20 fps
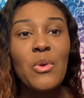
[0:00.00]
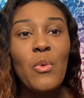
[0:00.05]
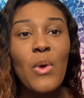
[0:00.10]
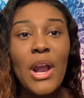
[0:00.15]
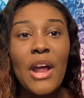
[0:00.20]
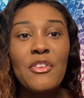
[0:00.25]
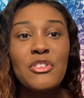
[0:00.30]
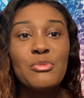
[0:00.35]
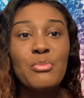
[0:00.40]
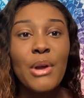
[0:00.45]
when
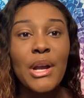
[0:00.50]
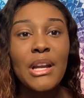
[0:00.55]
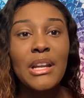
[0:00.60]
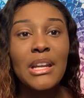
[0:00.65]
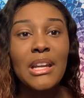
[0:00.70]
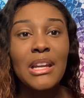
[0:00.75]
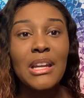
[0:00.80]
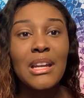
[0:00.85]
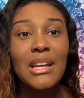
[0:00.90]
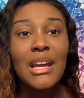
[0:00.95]
I was
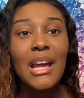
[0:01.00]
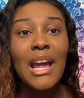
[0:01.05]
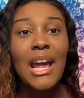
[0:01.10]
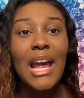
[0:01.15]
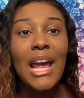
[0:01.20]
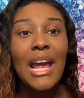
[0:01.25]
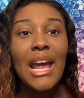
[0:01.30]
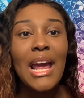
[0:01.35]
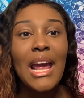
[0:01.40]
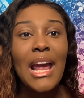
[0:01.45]
pregnant,
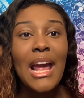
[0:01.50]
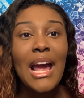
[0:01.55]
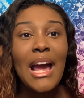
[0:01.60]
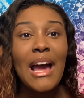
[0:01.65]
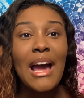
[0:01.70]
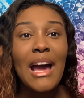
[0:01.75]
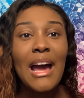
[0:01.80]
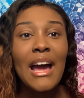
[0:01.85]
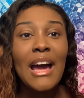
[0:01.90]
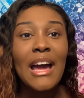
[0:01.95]

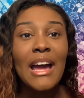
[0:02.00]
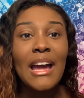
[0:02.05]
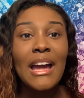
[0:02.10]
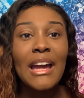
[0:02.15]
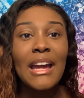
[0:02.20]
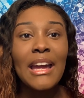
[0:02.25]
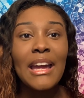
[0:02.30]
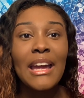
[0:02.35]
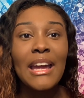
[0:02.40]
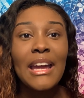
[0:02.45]

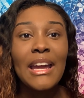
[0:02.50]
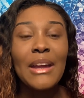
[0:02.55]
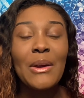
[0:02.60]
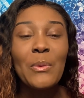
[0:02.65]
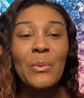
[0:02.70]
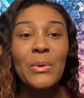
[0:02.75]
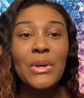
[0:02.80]
I